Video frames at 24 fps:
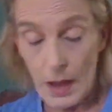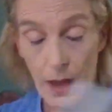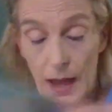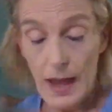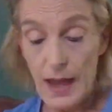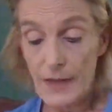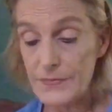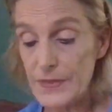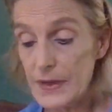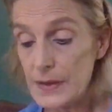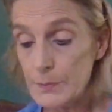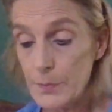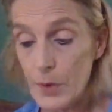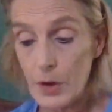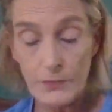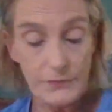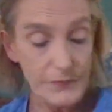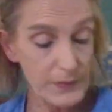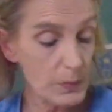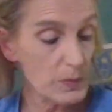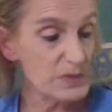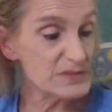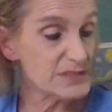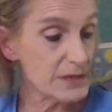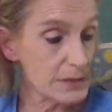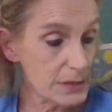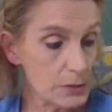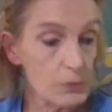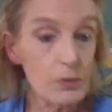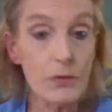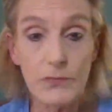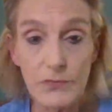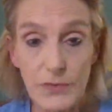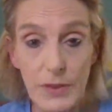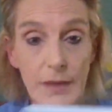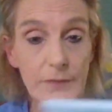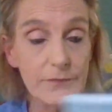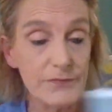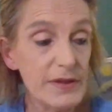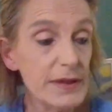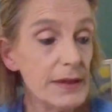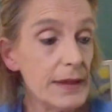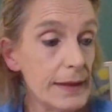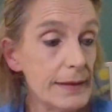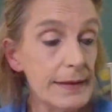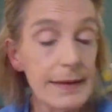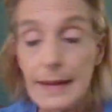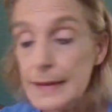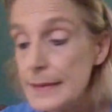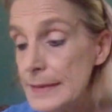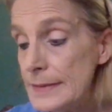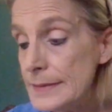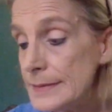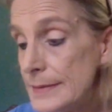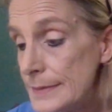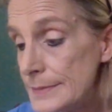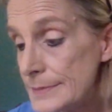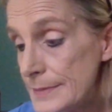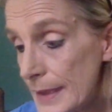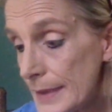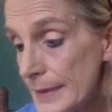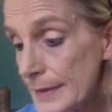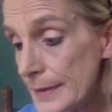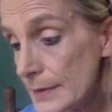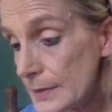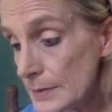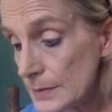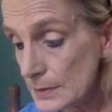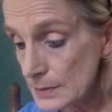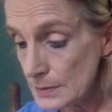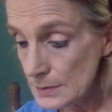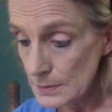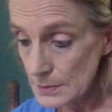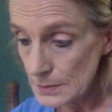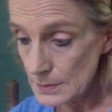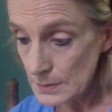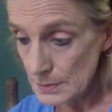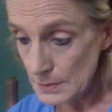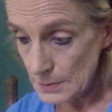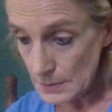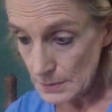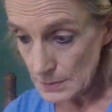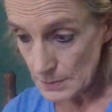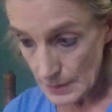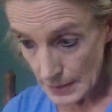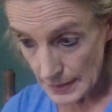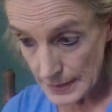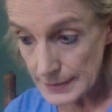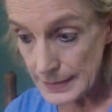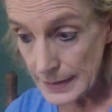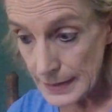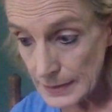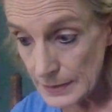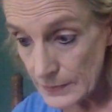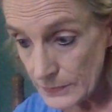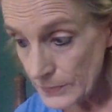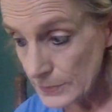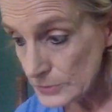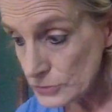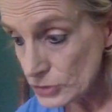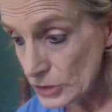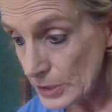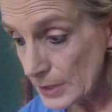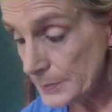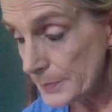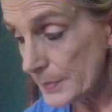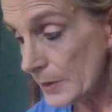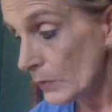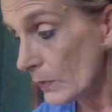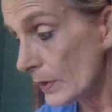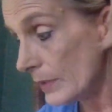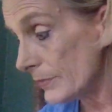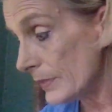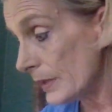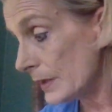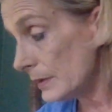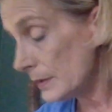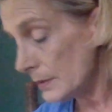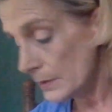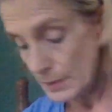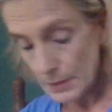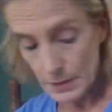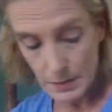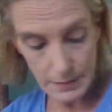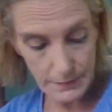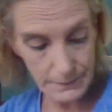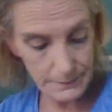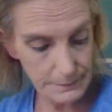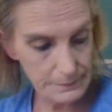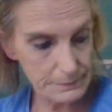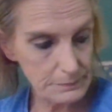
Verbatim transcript: I think Murphy was a little fluffy and needed to take a... He needed the treadmill, I think. Uh,